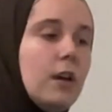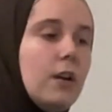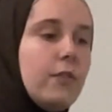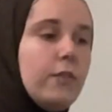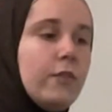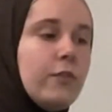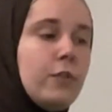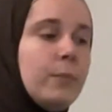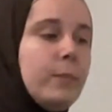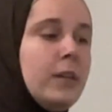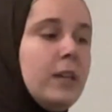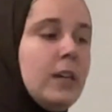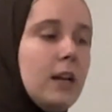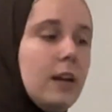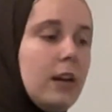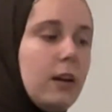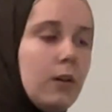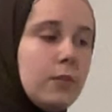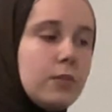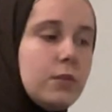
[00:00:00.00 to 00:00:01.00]
For me,
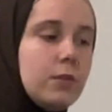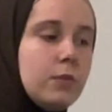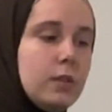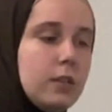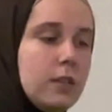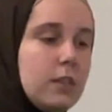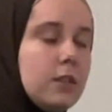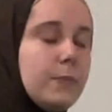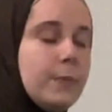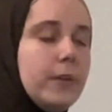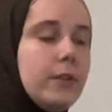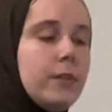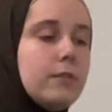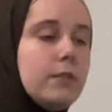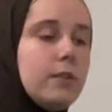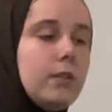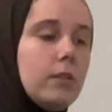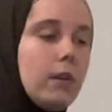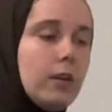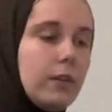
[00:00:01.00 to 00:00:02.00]
I also did experience a
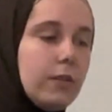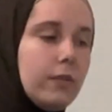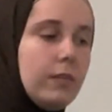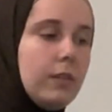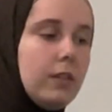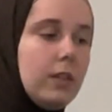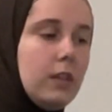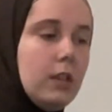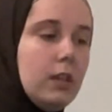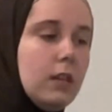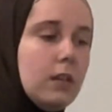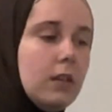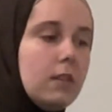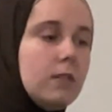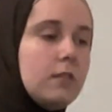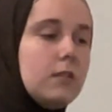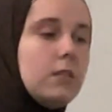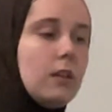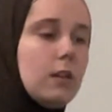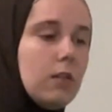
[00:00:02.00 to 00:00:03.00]
lot of the
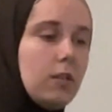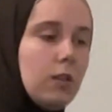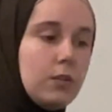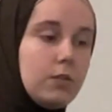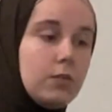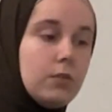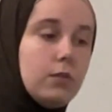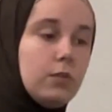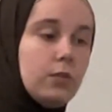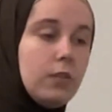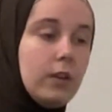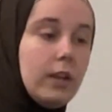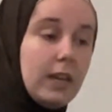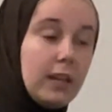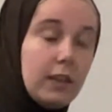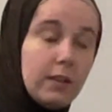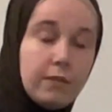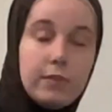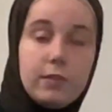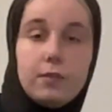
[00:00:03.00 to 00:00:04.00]
psychological
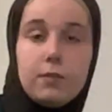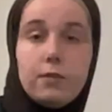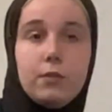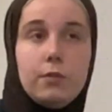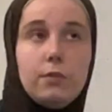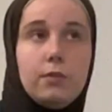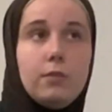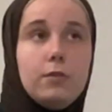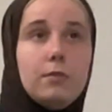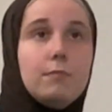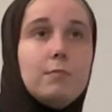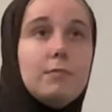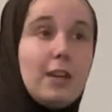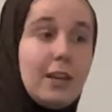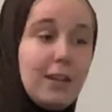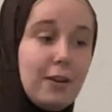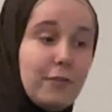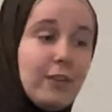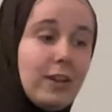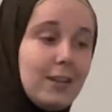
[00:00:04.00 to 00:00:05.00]
and physical side
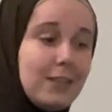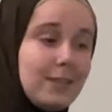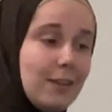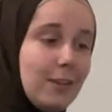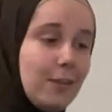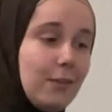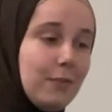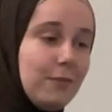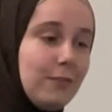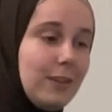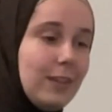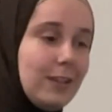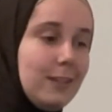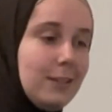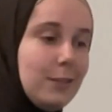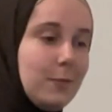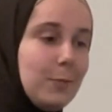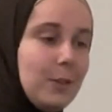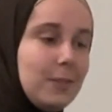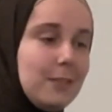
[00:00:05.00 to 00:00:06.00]
effects of
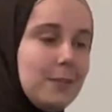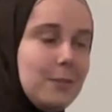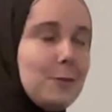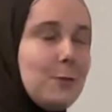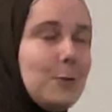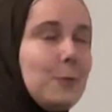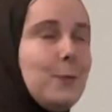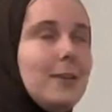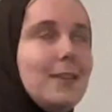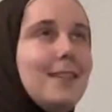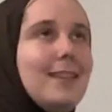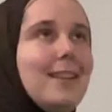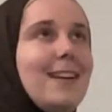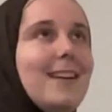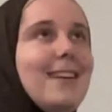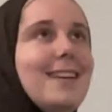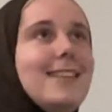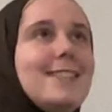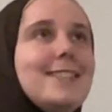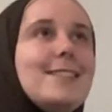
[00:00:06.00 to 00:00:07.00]
antidepressants. The one that
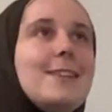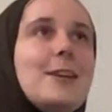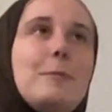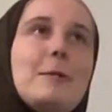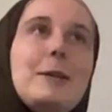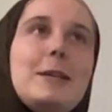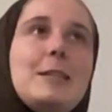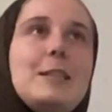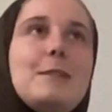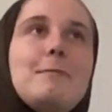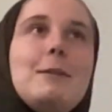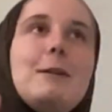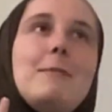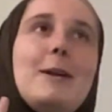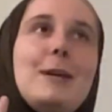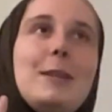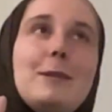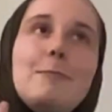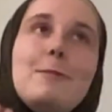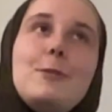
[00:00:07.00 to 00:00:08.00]
is coming into my
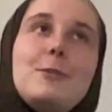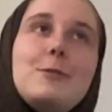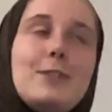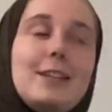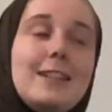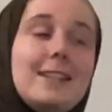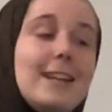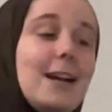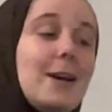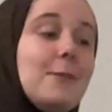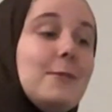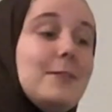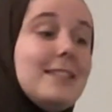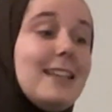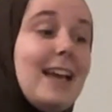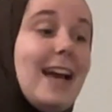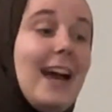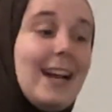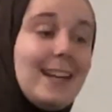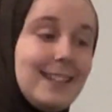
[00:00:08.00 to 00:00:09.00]
mind the most right now is
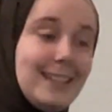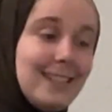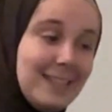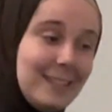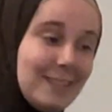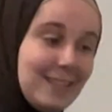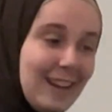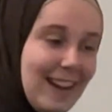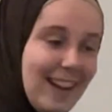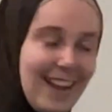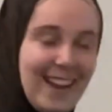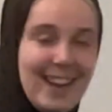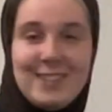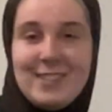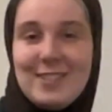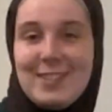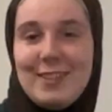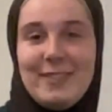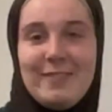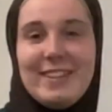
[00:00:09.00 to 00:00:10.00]
acne. I had
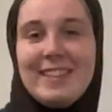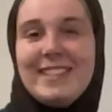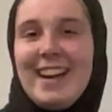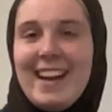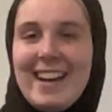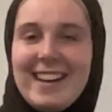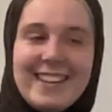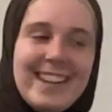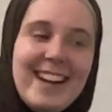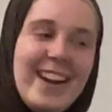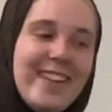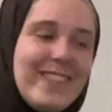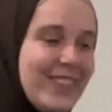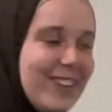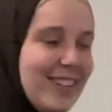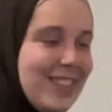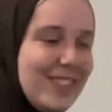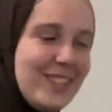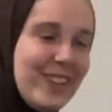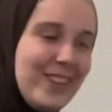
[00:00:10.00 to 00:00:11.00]
so much acne after
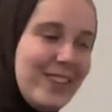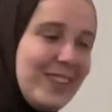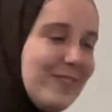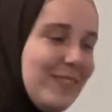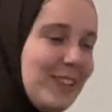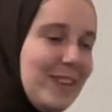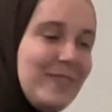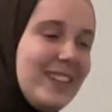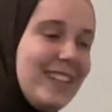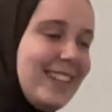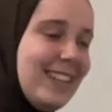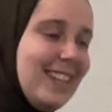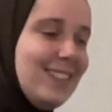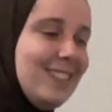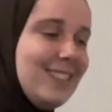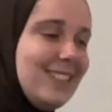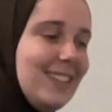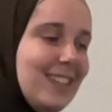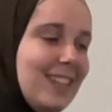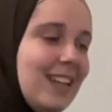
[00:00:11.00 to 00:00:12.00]
I started my
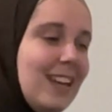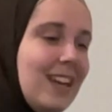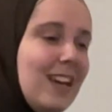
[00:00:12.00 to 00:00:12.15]
medication.